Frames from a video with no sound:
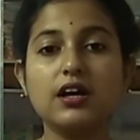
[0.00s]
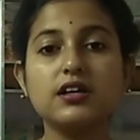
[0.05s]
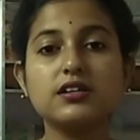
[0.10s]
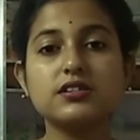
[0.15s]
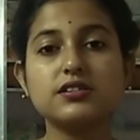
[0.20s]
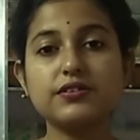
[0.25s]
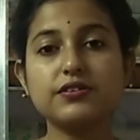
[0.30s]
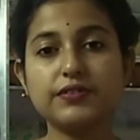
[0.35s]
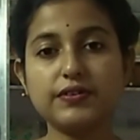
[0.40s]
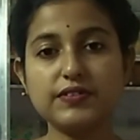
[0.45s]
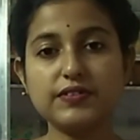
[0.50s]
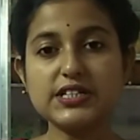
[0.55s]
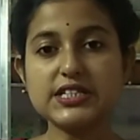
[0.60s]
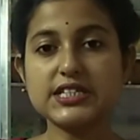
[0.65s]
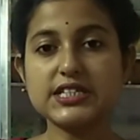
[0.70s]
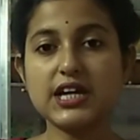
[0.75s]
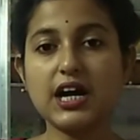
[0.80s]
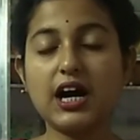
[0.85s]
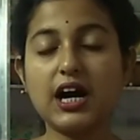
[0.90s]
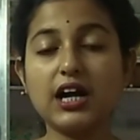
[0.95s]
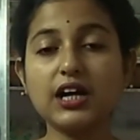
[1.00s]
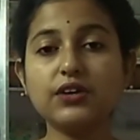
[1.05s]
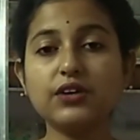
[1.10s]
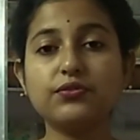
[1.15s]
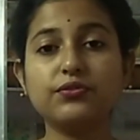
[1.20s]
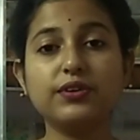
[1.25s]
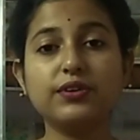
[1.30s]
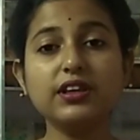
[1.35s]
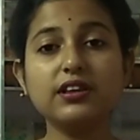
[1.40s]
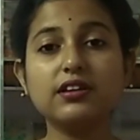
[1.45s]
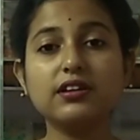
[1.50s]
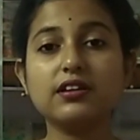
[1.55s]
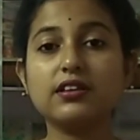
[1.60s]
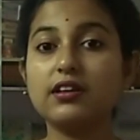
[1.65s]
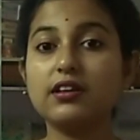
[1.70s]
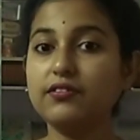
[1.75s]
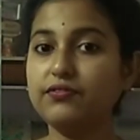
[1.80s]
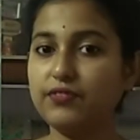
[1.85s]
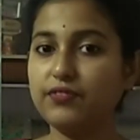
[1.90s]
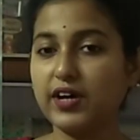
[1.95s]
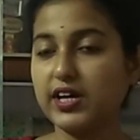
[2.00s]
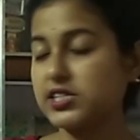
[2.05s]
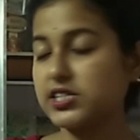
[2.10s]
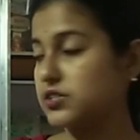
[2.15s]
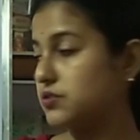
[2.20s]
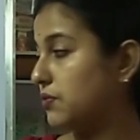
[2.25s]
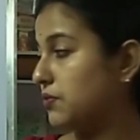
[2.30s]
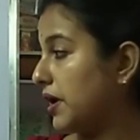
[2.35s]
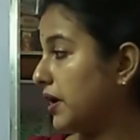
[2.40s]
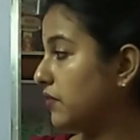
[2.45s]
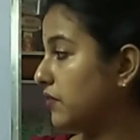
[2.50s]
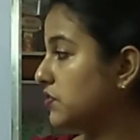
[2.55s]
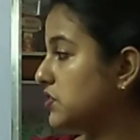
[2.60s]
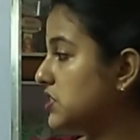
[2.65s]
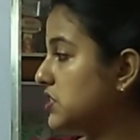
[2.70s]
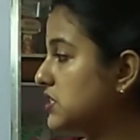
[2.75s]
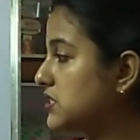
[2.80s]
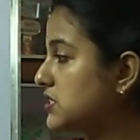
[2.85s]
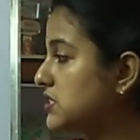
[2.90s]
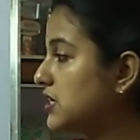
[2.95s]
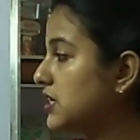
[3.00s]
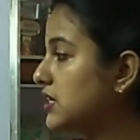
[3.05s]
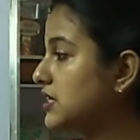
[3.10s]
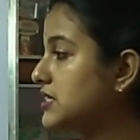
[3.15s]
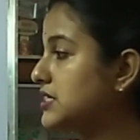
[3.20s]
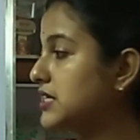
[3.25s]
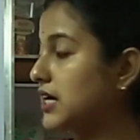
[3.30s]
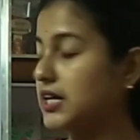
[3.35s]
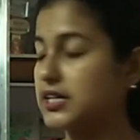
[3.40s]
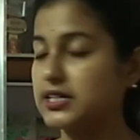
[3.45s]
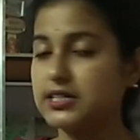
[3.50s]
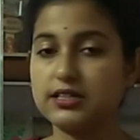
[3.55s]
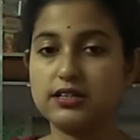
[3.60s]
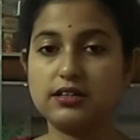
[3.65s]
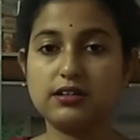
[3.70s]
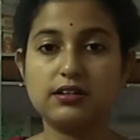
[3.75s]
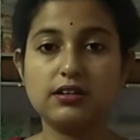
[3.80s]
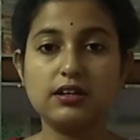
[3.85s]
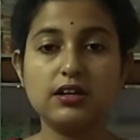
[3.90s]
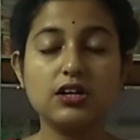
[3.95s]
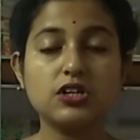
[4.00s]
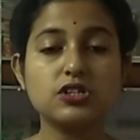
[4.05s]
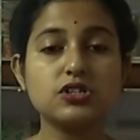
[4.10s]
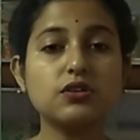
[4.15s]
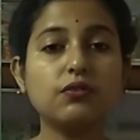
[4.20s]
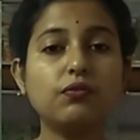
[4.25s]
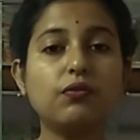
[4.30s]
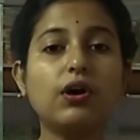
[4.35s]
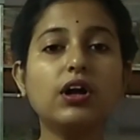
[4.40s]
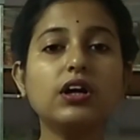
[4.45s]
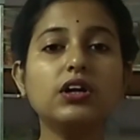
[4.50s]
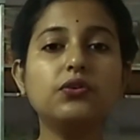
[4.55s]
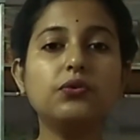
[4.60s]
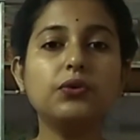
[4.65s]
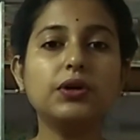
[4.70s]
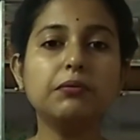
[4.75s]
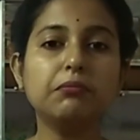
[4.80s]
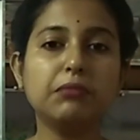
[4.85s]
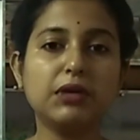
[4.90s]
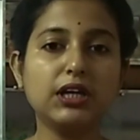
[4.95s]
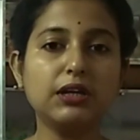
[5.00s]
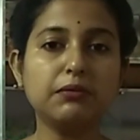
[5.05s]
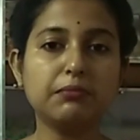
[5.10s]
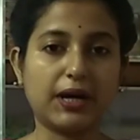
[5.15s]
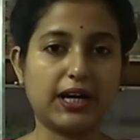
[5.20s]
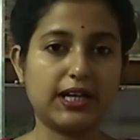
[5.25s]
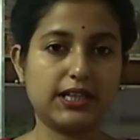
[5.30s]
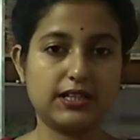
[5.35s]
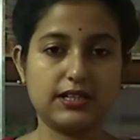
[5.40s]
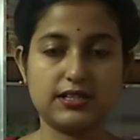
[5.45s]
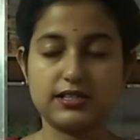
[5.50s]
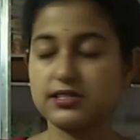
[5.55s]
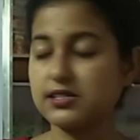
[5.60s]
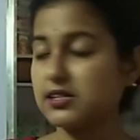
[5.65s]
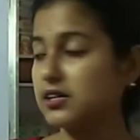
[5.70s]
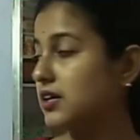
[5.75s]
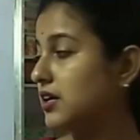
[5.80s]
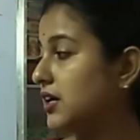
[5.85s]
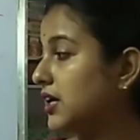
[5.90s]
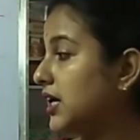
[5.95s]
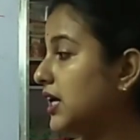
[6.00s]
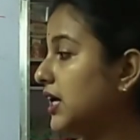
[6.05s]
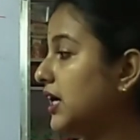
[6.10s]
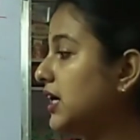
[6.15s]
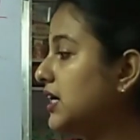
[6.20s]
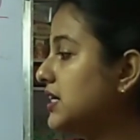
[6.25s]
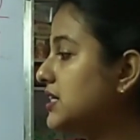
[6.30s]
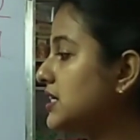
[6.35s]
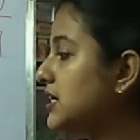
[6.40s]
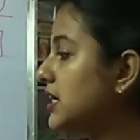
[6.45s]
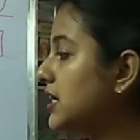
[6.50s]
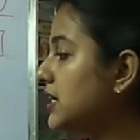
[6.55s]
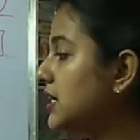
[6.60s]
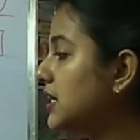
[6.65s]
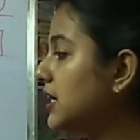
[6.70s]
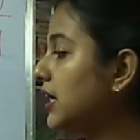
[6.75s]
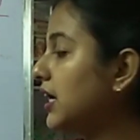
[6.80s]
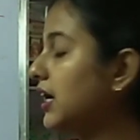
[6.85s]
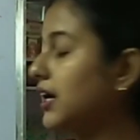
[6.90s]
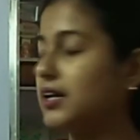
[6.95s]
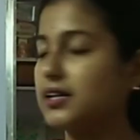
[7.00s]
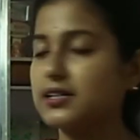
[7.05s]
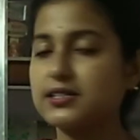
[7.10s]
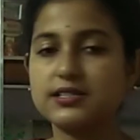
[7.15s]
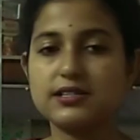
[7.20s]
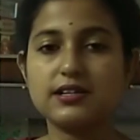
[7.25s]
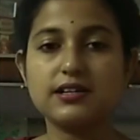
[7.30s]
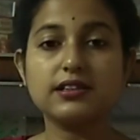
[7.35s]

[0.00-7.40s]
So we will start with the first one, which is title. So what do we mean by this? It indicates